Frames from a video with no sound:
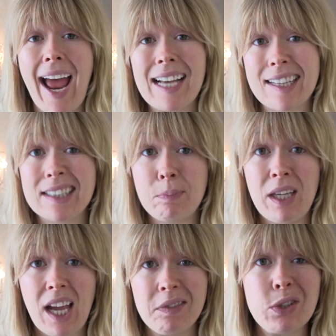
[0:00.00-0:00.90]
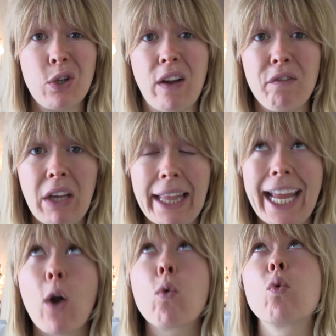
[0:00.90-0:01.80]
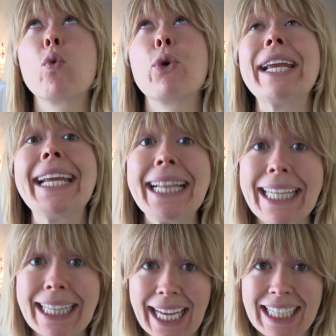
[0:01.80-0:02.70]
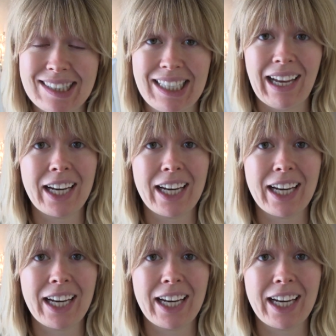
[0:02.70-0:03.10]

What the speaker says: It has SPF, so if I'm feeling really lazy,